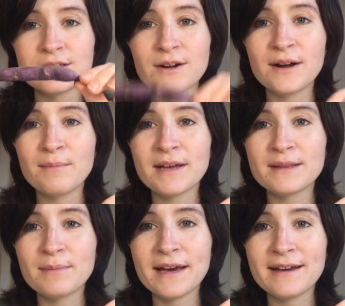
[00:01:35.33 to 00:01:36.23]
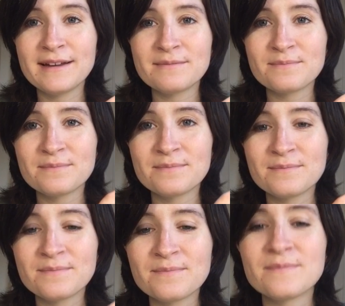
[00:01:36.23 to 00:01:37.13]
Sorry about the bag.
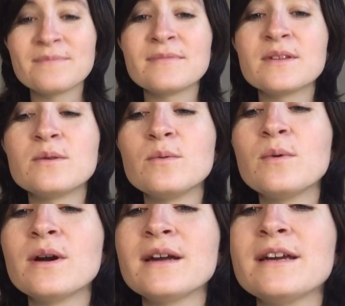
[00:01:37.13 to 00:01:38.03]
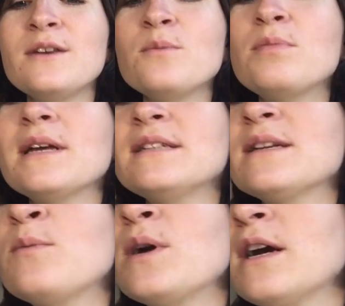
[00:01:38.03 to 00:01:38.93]
Warren, can you play
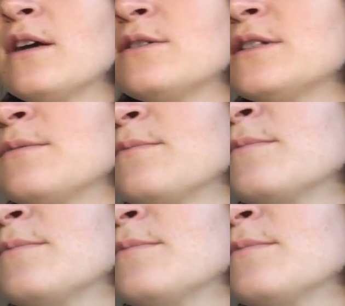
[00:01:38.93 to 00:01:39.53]
somewhere else?